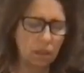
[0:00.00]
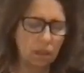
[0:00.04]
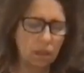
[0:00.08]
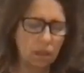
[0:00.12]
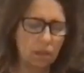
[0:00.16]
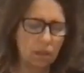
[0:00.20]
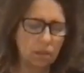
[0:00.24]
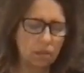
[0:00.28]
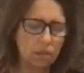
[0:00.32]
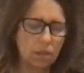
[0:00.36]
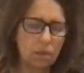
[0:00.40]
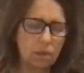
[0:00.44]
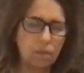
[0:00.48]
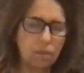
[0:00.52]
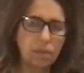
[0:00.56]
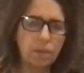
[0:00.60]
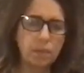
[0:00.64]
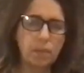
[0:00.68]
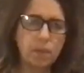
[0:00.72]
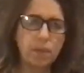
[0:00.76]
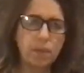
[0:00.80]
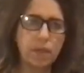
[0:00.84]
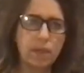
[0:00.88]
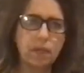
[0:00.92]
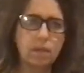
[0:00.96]
So my
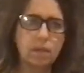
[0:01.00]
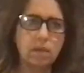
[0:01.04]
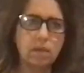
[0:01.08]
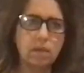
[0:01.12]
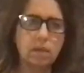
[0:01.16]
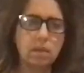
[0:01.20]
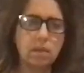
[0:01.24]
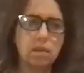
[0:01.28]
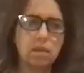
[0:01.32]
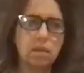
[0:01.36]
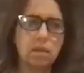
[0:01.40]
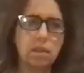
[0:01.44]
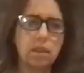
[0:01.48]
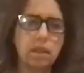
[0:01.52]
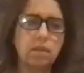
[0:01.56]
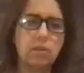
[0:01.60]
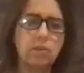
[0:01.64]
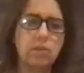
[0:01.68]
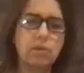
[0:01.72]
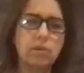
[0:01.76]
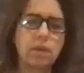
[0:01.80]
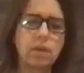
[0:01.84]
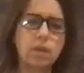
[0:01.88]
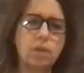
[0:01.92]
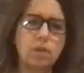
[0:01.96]
practice then
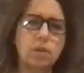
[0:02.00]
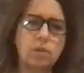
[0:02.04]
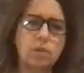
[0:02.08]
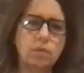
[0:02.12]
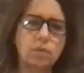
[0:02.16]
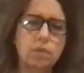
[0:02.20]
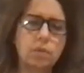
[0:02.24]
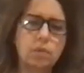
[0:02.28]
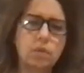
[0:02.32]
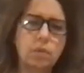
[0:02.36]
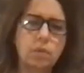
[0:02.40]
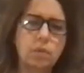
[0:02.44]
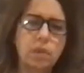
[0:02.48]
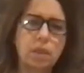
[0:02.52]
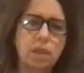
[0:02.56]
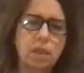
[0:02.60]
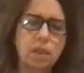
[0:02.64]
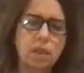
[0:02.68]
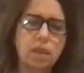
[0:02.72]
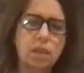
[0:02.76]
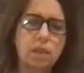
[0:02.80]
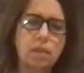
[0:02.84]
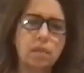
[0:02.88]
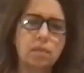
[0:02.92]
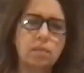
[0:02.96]
evolves to
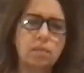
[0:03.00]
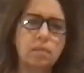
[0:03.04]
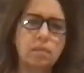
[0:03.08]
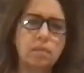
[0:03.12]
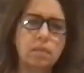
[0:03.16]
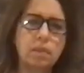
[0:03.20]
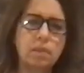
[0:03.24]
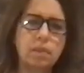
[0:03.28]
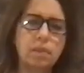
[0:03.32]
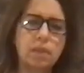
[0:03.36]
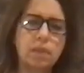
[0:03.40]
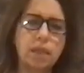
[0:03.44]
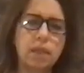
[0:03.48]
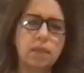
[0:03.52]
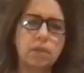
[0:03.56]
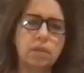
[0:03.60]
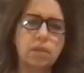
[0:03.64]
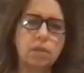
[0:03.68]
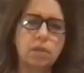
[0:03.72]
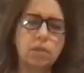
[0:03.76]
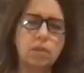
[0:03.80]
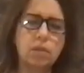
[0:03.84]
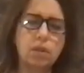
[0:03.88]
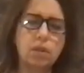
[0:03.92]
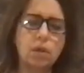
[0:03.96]
become a
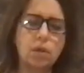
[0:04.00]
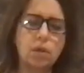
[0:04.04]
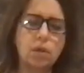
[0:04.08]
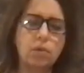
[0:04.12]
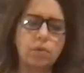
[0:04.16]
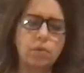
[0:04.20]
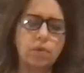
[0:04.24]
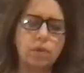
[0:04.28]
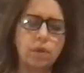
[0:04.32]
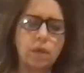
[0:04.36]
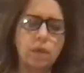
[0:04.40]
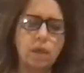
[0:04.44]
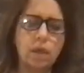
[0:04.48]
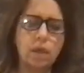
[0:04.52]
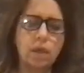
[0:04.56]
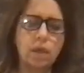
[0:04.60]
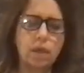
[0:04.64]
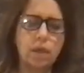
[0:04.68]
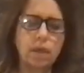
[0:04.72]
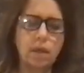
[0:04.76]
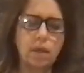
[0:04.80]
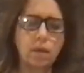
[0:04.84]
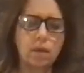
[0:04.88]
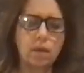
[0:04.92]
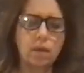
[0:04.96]
practice of
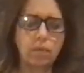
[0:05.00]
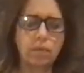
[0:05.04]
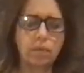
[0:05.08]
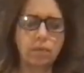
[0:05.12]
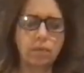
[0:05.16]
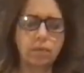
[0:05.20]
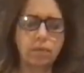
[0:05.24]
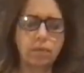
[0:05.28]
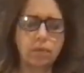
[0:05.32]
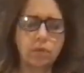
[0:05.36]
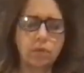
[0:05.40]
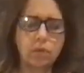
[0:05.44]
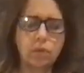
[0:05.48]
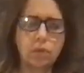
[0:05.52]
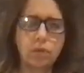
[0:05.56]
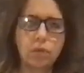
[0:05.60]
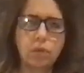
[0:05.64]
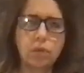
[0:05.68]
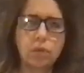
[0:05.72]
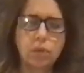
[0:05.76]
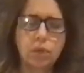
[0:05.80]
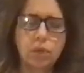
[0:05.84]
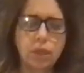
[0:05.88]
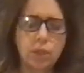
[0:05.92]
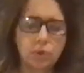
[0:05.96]

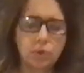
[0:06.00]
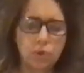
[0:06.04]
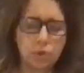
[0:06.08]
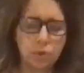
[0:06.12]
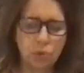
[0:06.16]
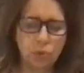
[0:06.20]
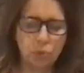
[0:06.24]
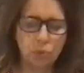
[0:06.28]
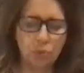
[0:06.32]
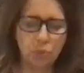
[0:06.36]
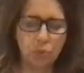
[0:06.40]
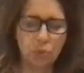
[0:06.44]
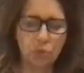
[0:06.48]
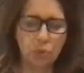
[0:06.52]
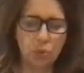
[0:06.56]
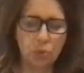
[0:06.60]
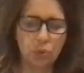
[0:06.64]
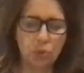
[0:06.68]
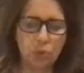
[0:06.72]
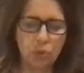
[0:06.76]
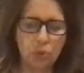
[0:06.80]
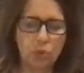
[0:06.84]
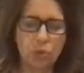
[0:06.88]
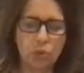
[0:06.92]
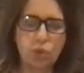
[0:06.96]
turning
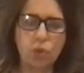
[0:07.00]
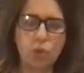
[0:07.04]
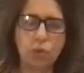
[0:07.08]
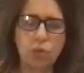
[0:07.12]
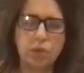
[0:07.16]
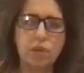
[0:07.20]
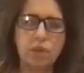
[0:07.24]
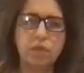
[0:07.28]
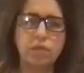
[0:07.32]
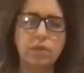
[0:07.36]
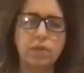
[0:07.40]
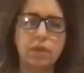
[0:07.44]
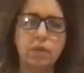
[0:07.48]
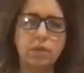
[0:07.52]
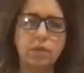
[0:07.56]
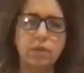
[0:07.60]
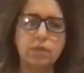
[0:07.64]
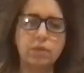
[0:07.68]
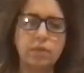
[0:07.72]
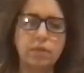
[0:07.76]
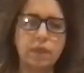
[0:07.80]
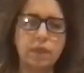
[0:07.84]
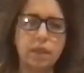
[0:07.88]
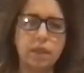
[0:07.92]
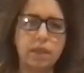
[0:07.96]
towards those
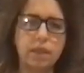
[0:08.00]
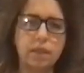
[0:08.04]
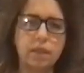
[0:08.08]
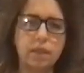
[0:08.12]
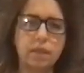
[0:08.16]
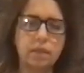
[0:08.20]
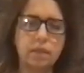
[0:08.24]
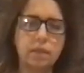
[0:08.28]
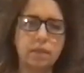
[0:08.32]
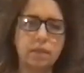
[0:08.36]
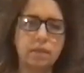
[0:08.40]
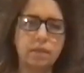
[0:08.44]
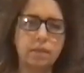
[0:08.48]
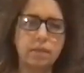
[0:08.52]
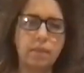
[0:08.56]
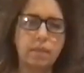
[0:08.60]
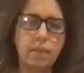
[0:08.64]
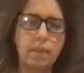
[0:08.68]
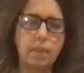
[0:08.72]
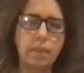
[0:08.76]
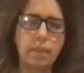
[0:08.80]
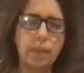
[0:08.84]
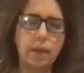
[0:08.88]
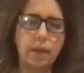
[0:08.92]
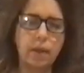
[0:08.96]
difficult feelings
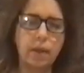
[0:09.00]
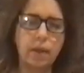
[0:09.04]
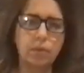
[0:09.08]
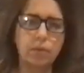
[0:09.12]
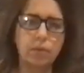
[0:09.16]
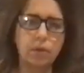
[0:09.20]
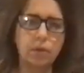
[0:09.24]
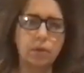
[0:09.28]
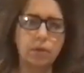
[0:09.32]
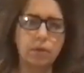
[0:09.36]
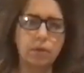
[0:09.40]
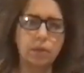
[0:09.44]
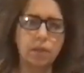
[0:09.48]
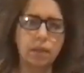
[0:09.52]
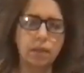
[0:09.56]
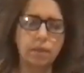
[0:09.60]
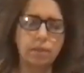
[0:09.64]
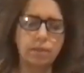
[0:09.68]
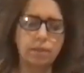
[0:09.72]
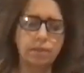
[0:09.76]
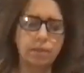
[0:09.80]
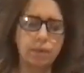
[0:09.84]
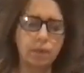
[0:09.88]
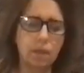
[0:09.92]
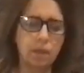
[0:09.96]
that I'm
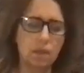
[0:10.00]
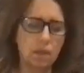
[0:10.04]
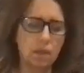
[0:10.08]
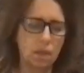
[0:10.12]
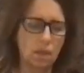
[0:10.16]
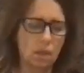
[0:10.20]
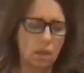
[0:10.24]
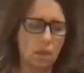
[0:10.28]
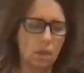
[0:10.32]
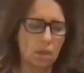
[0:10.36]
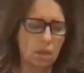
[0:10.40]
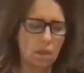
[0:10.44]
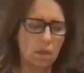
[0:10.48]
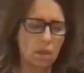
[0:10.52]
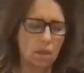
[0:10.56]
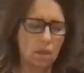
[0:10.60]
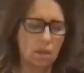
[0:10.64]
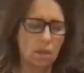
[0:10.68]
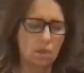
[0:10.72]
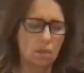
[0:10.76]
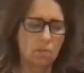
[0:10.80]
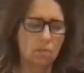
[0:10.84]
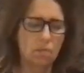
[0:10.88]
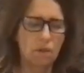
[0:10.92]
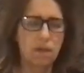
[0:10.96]
noticing,
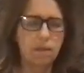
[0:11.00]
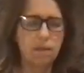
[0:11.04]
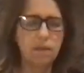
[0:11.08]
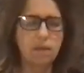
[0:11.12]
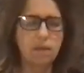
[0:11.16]
rather